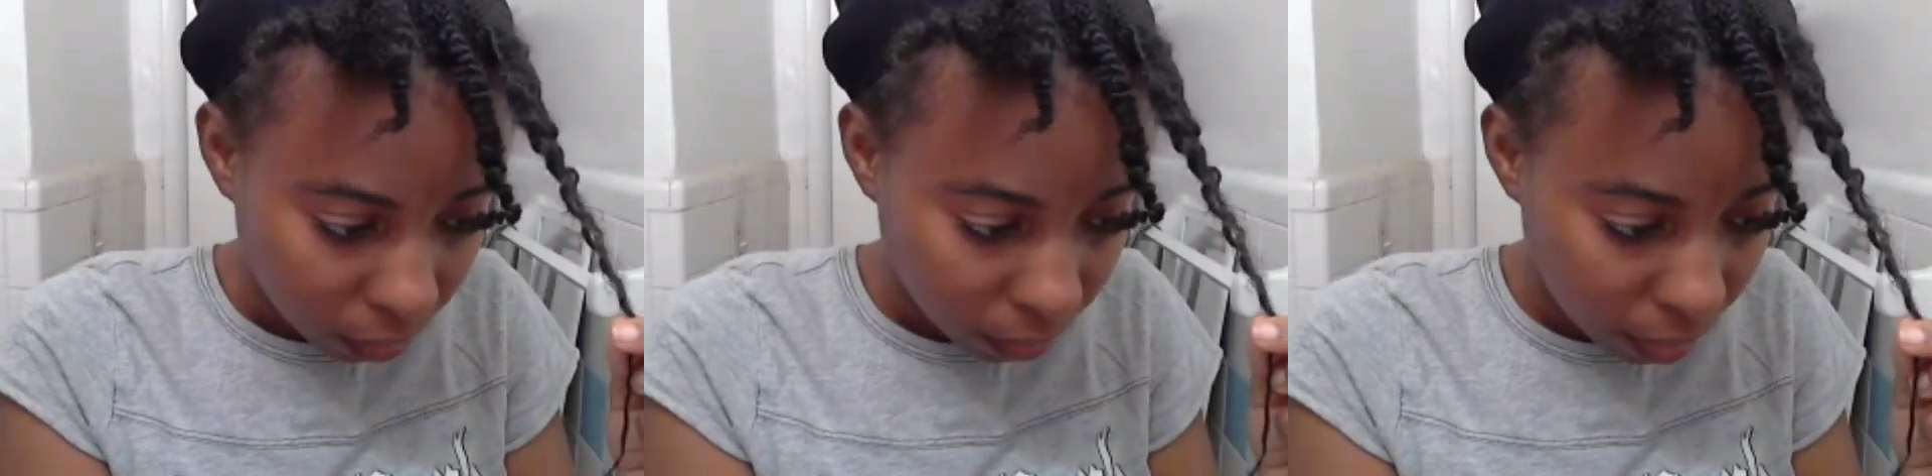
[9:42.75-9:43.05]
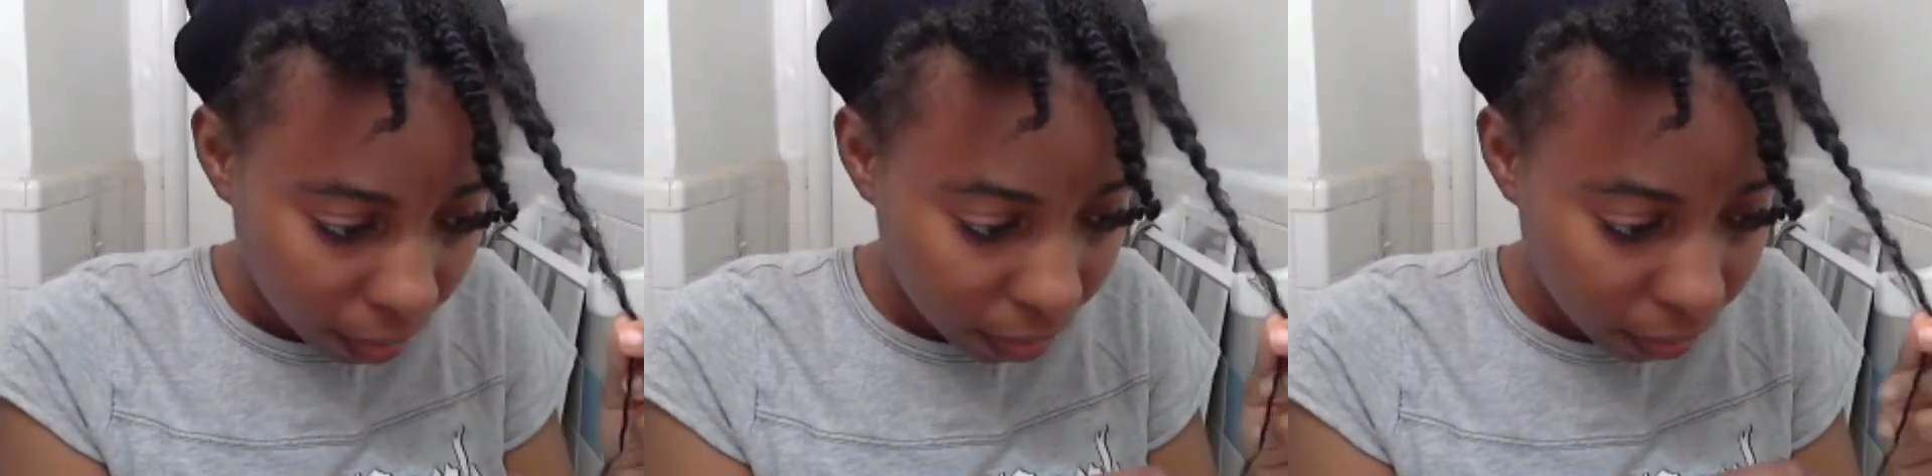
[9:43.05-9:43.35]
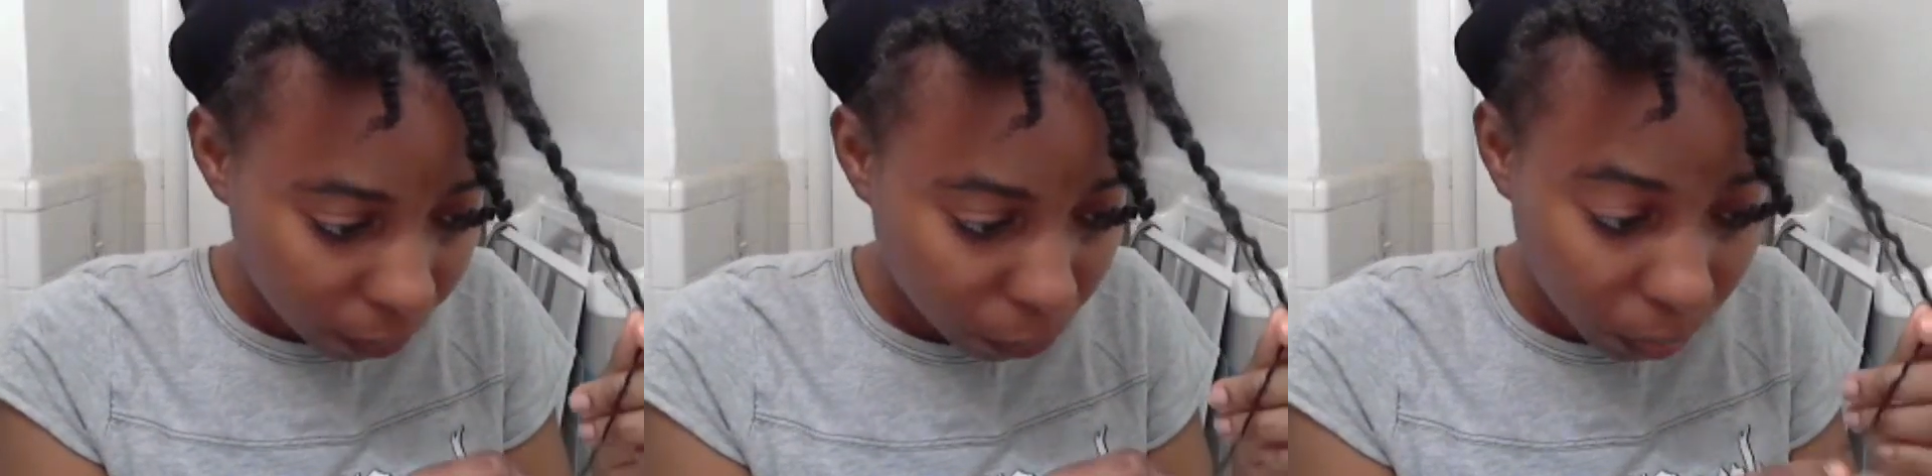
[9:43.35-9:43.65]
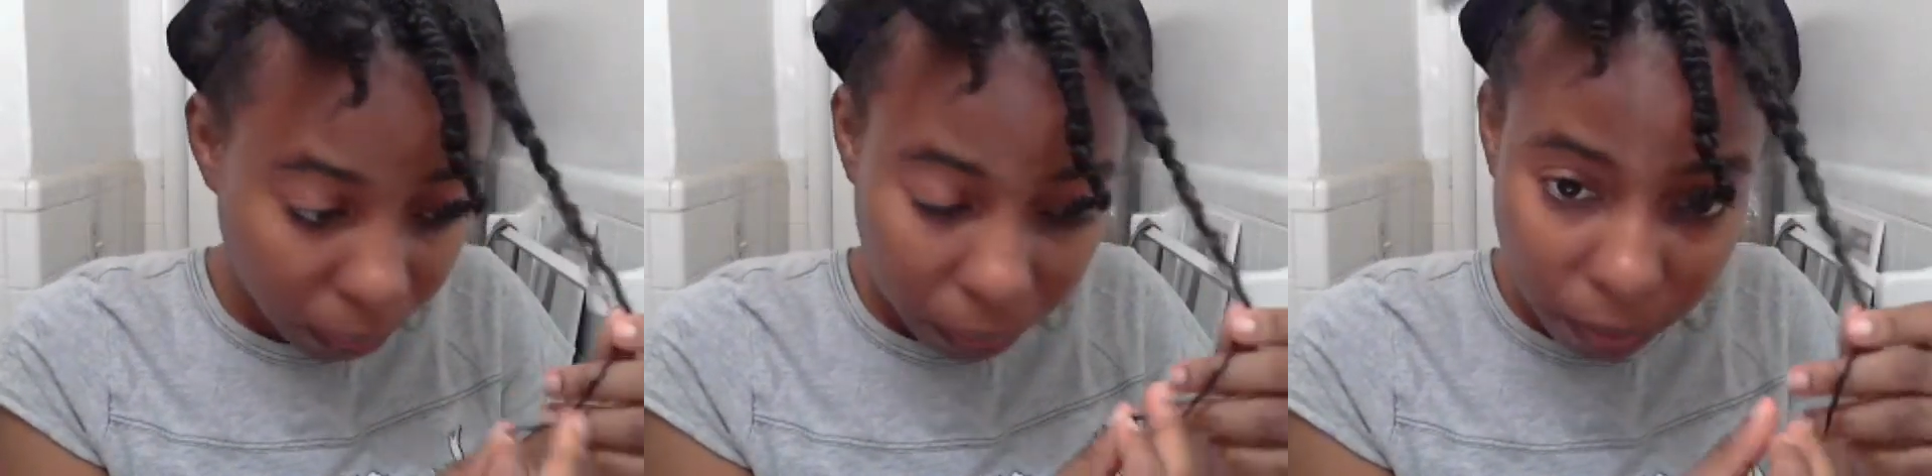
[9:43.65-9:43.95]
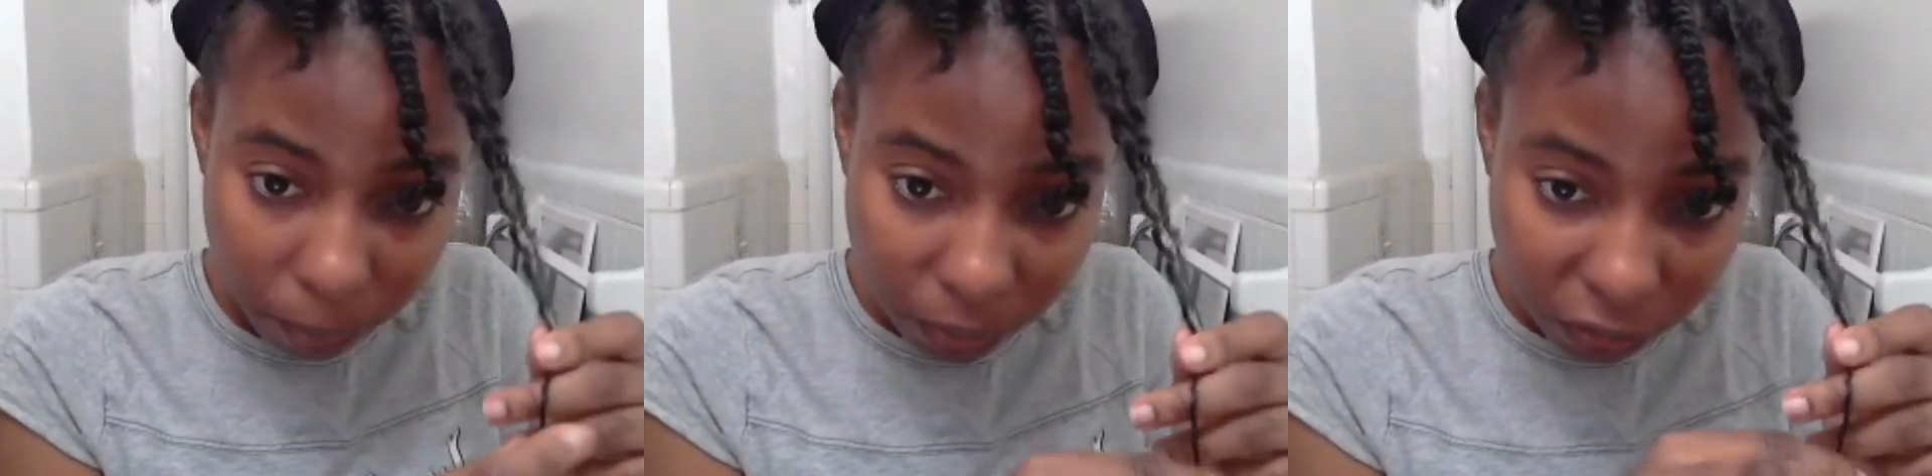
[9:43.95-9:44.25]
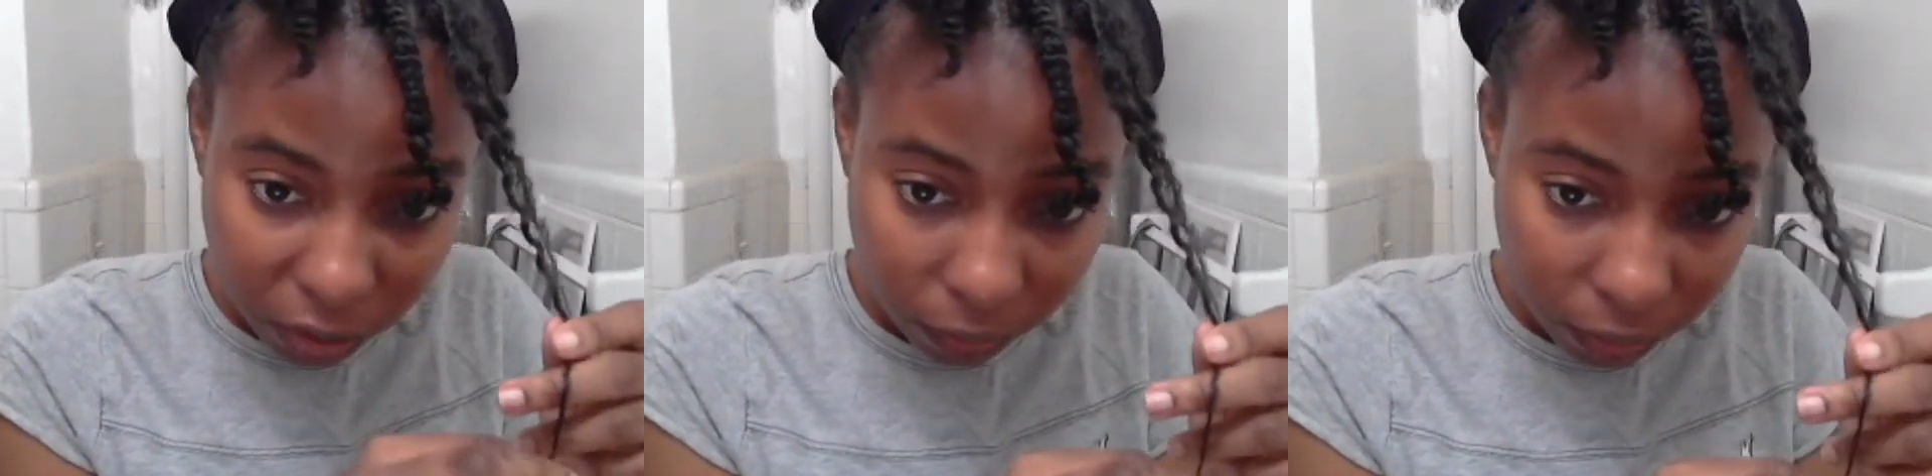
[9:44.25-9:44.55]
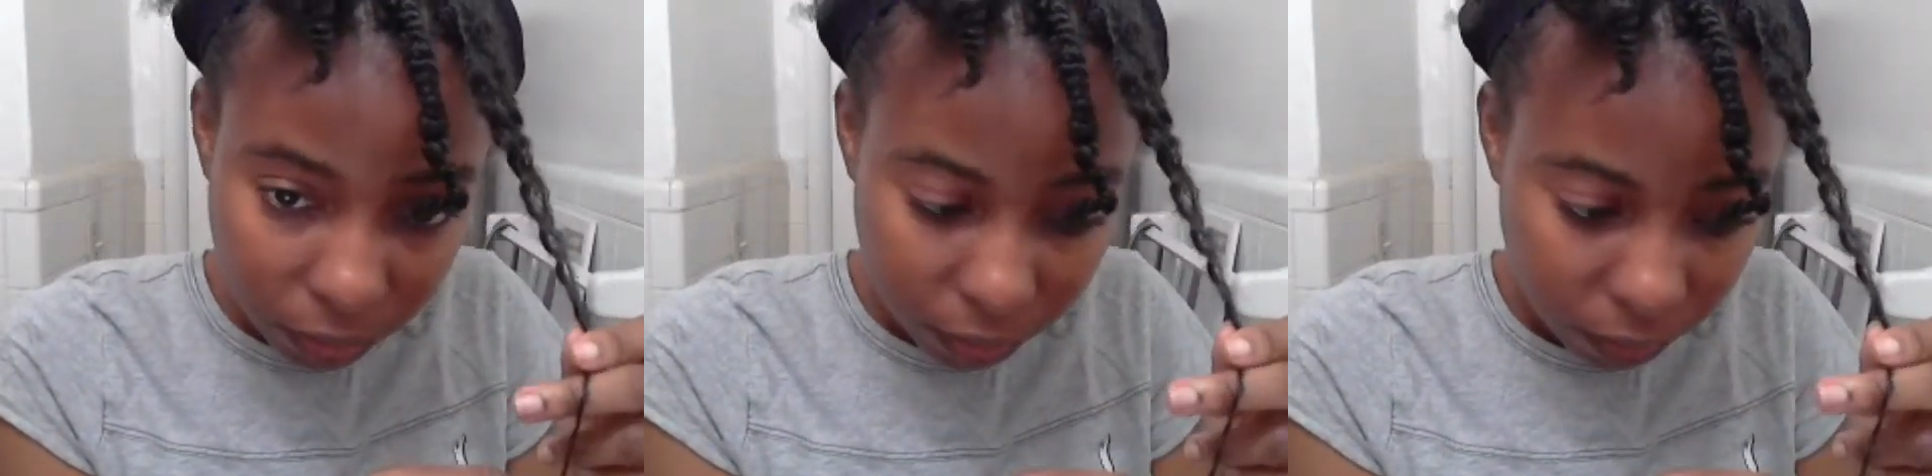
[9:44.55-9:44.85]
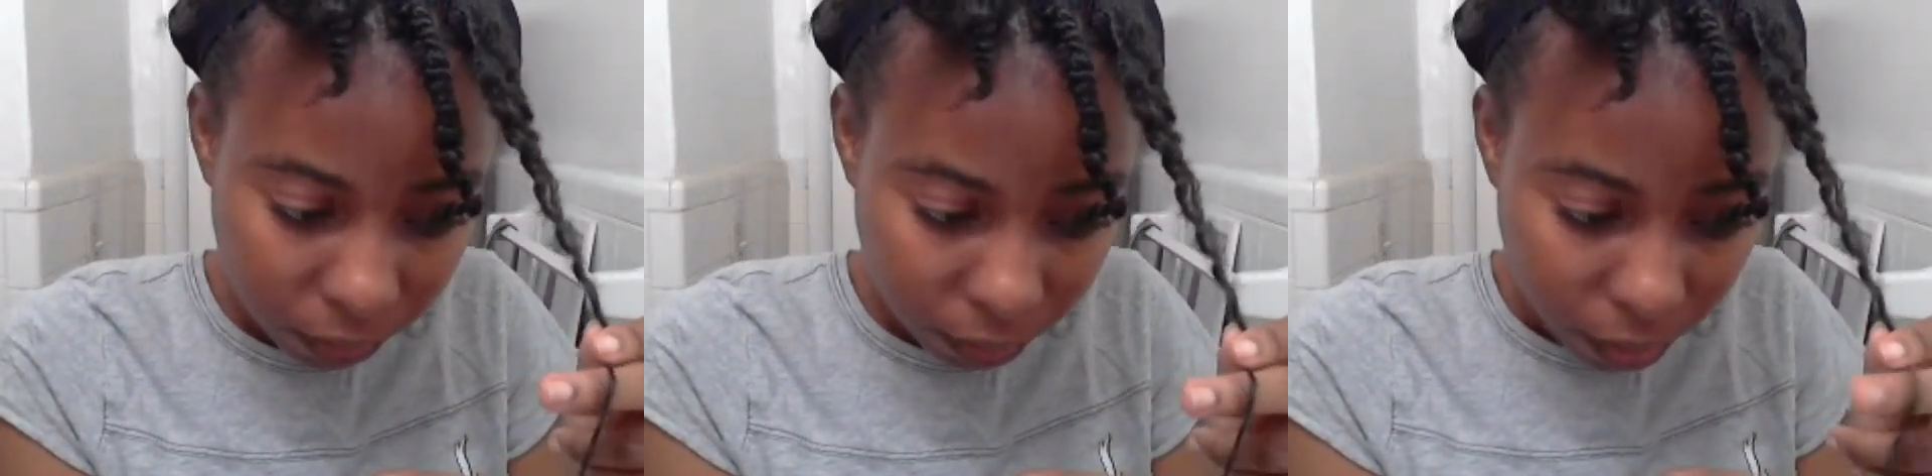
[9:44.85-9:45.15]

that with the Miss Jessie's.